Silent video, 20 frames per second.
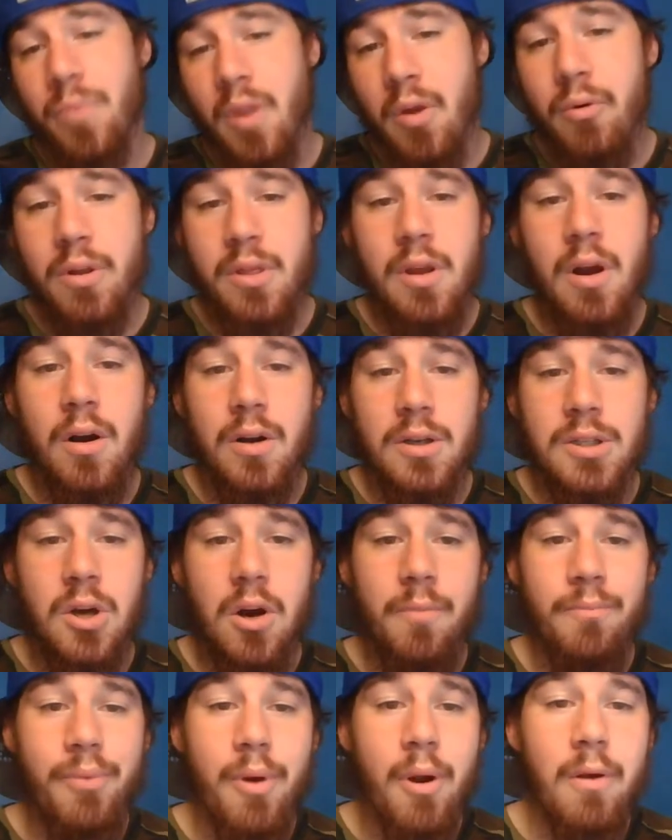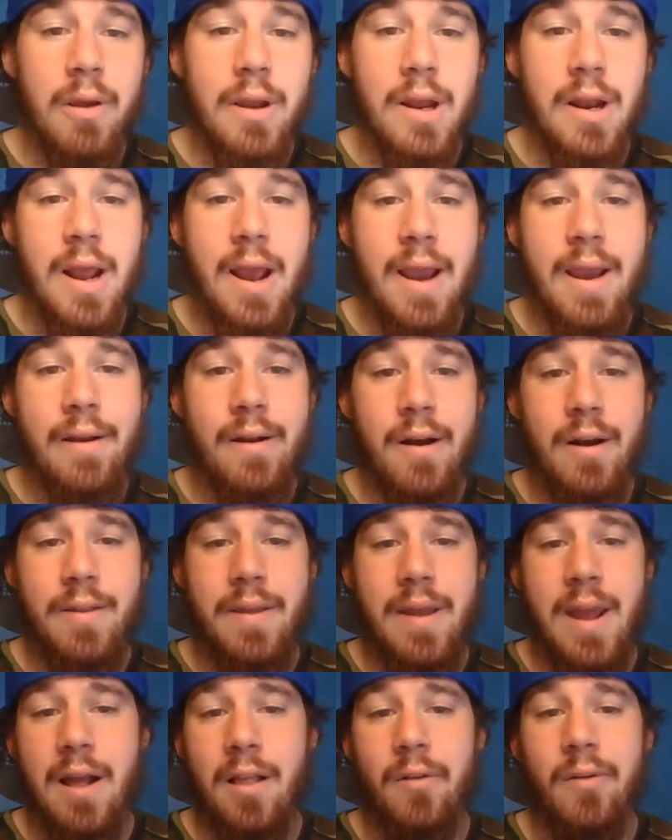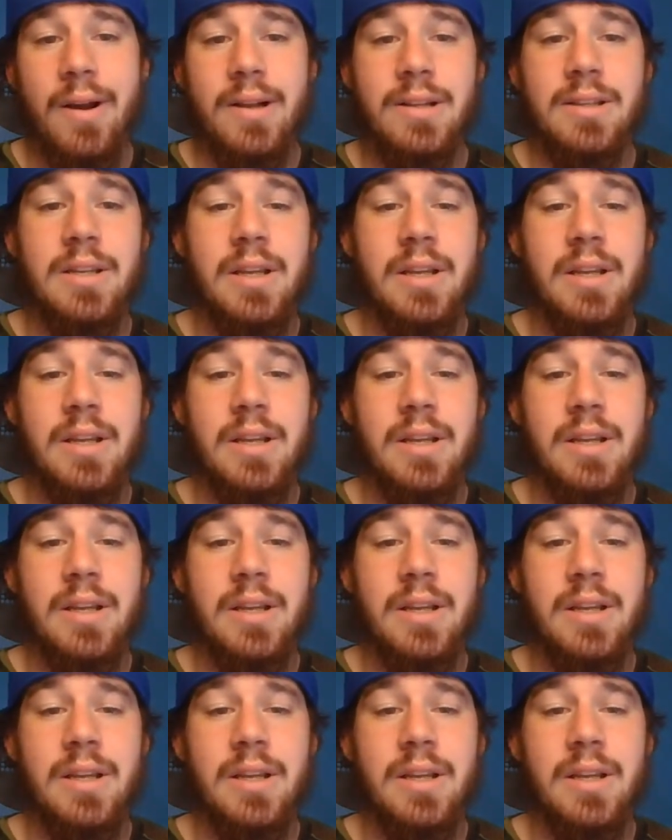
With also, I'm probably going to add on the Alouettes